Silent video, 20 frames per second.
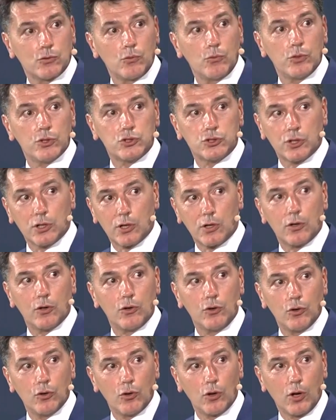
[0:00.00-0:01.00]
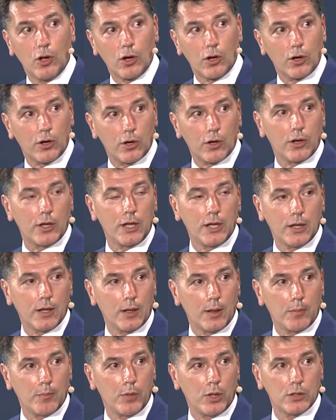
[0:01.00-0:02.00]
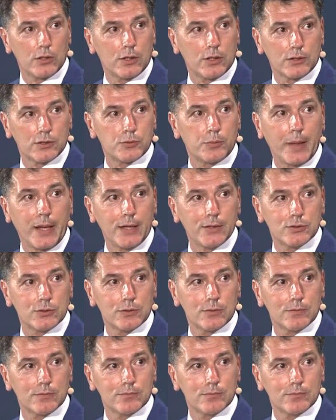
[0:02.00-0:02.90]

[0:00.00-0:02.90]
which are no longer in an abundant space.